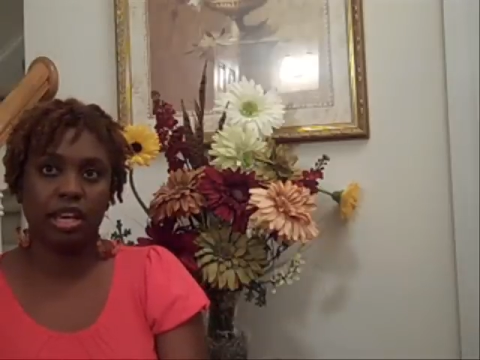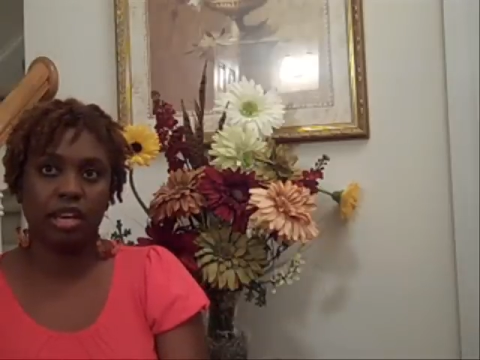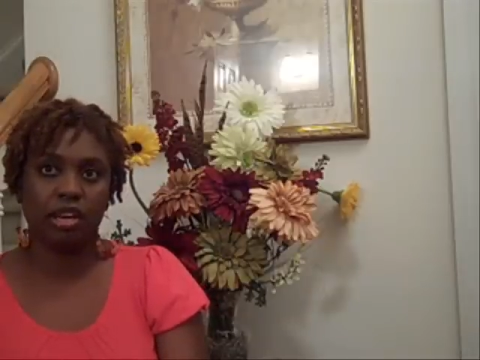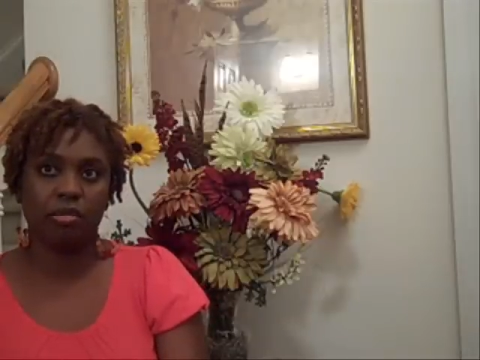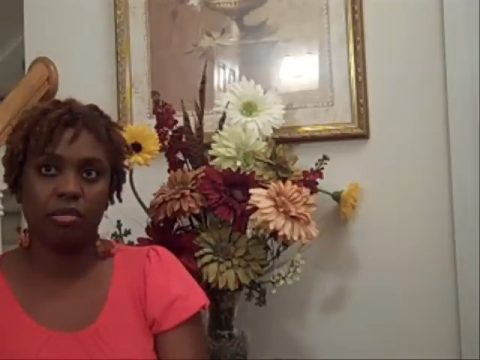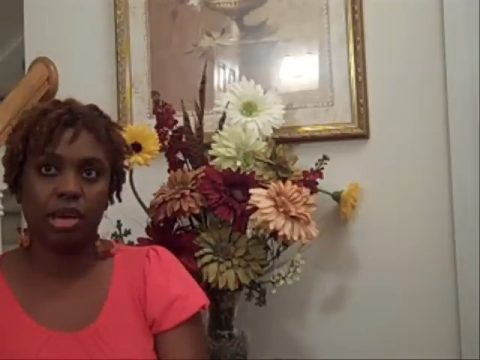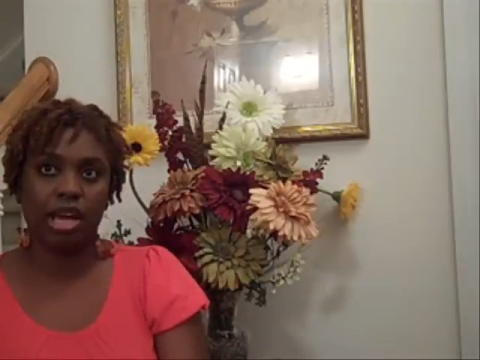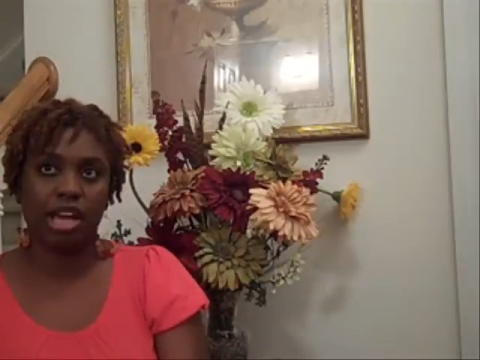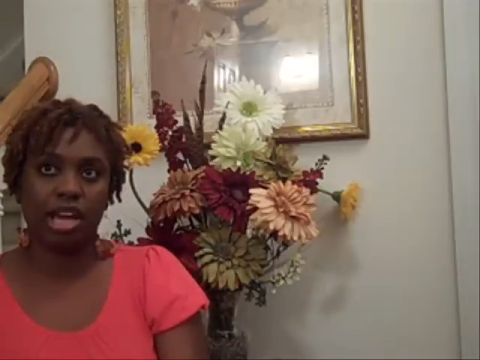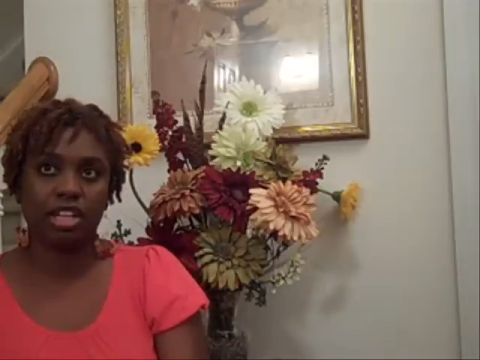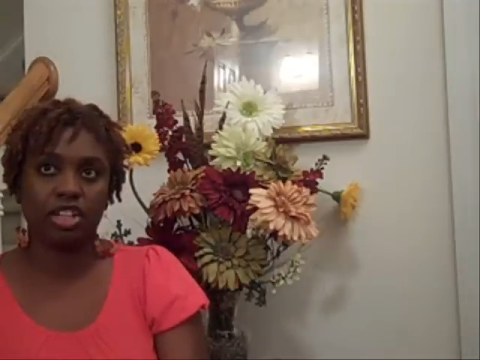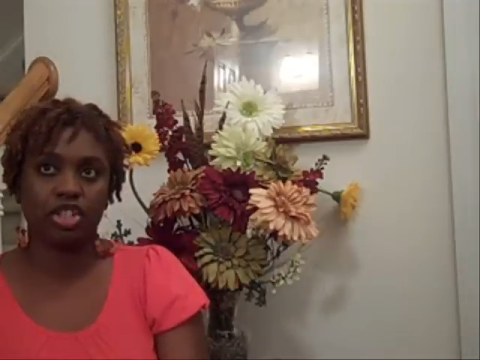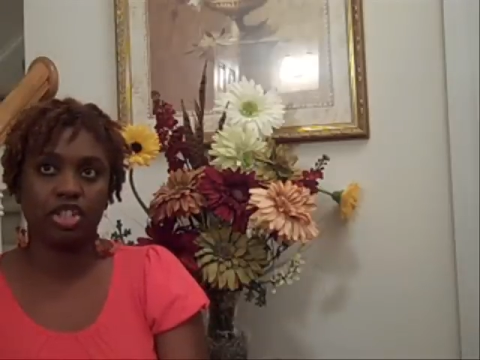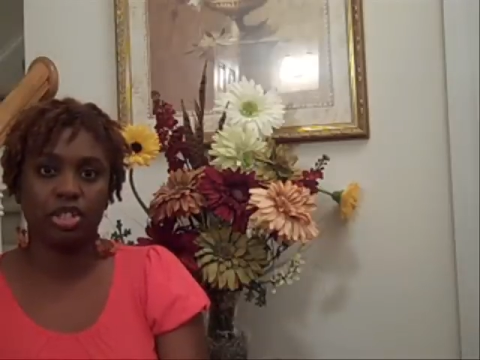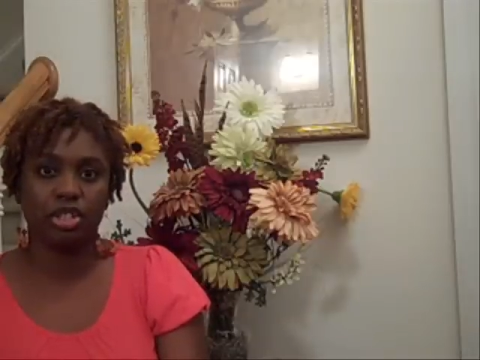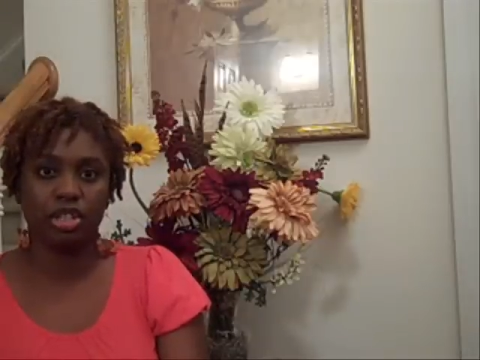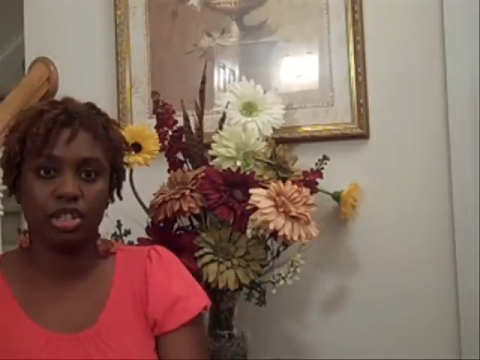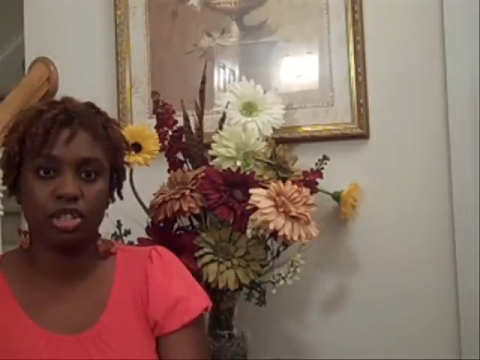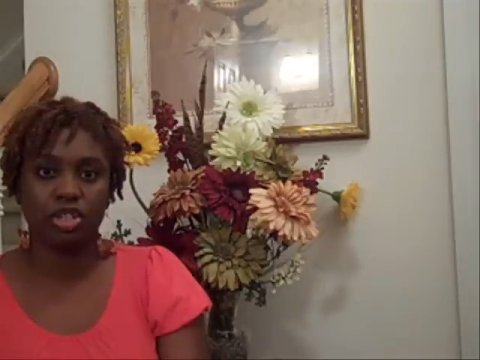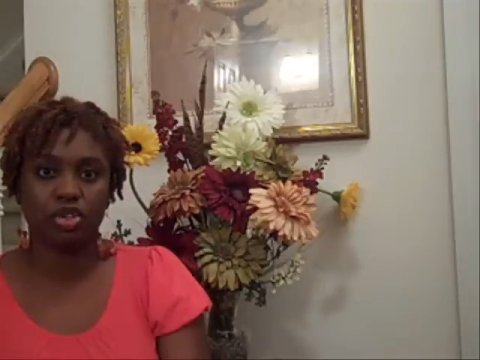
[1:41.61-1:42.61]
um, I
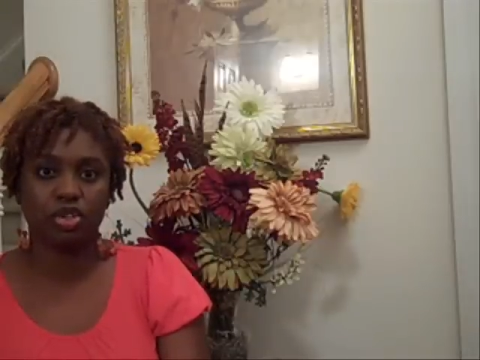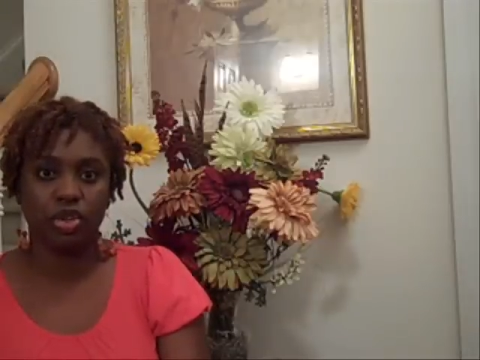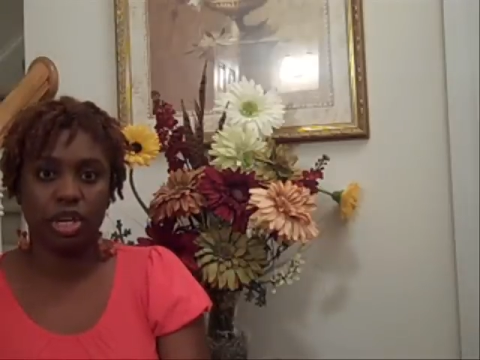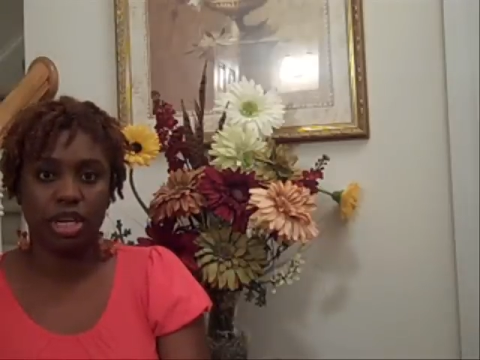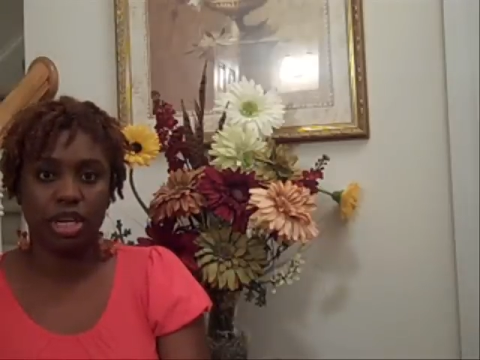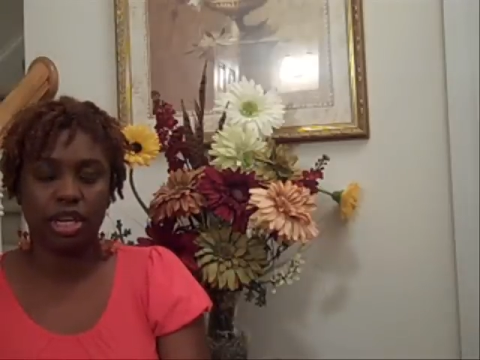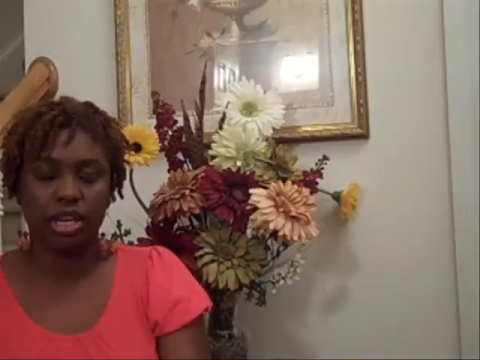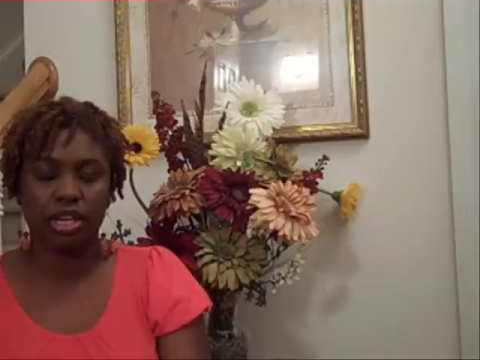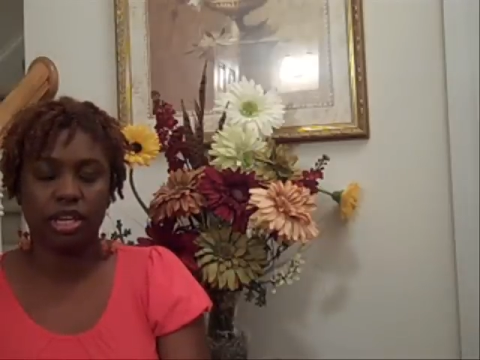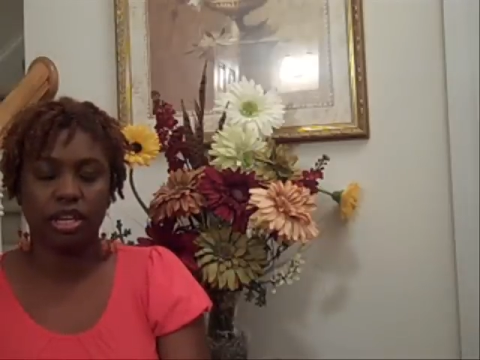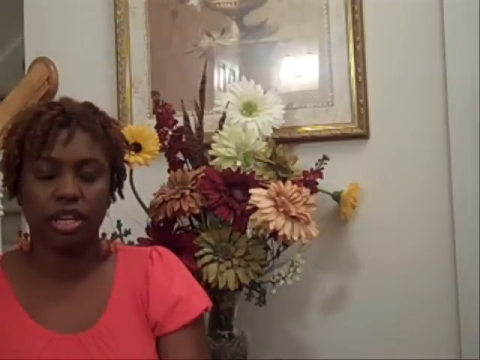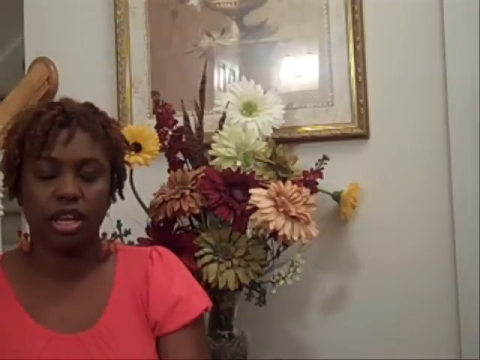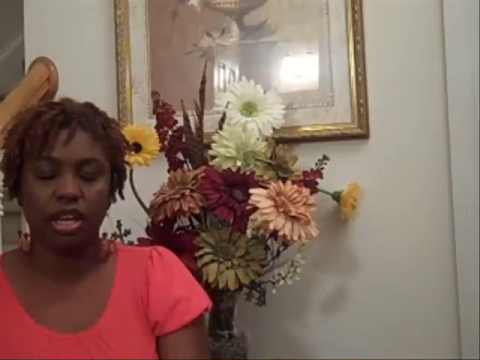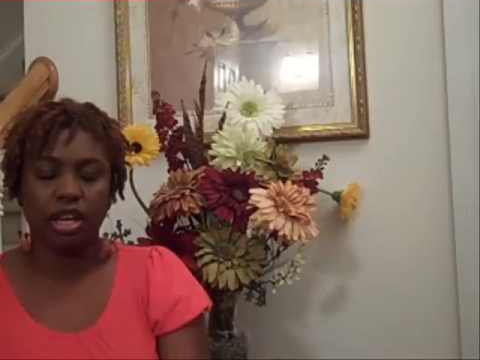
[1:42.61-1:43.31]
should treat it.